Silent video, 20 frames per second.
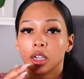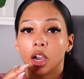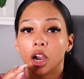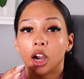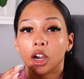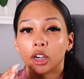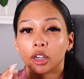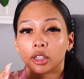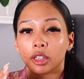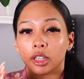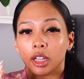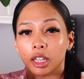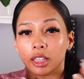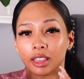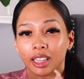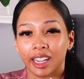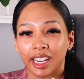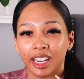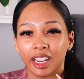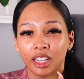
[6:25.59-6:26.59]
are a
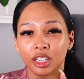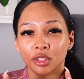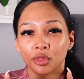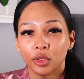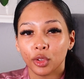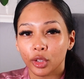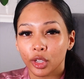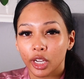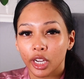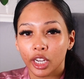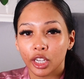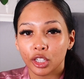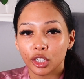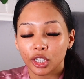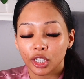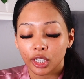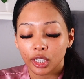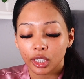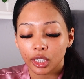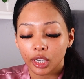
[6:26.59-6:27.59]
light
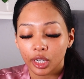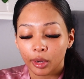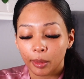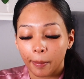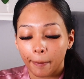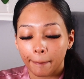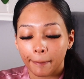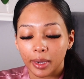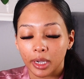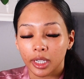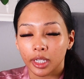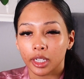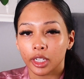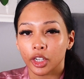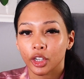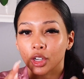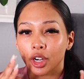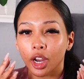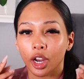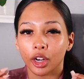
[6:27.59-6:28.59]
exfoliation but
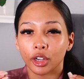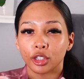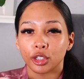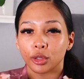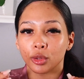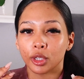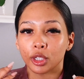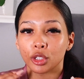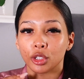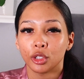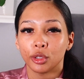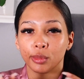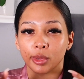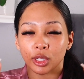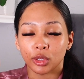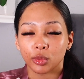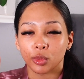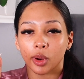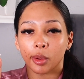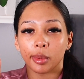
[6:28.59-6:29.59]
you're not doing too
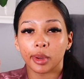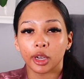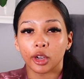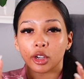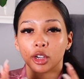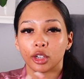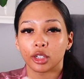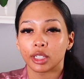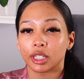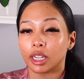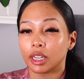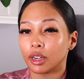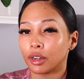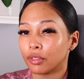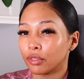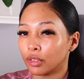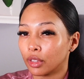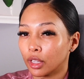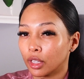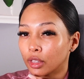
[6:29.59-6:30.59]
much rubbing on your skin, I
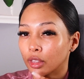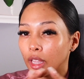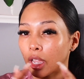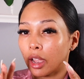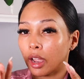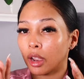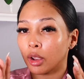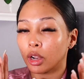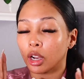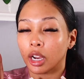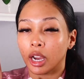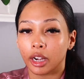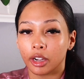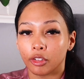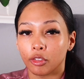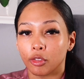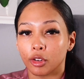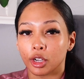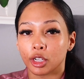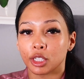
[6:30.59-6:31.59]
feel like that kind
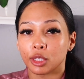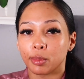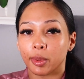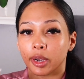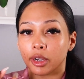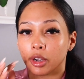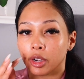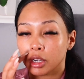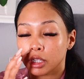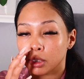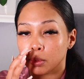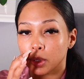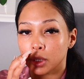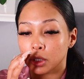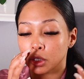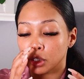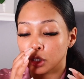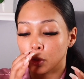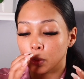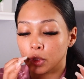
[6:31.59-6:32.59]
of works better,
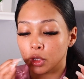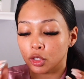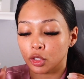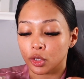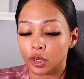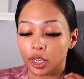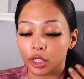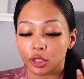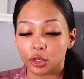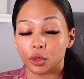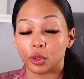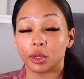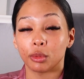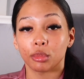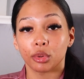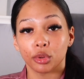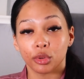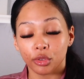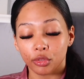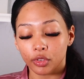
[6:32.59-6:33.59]
especially when you're trying to
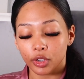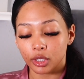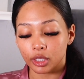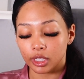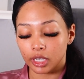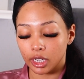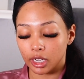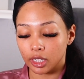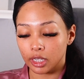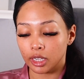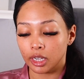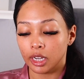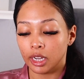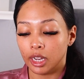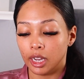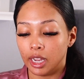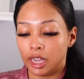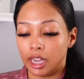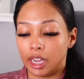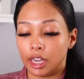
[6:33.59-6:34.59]
improve your skin
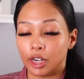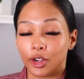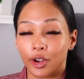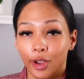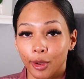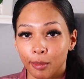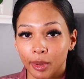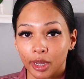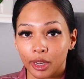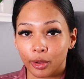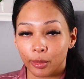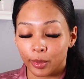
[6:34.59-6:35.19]
and not make it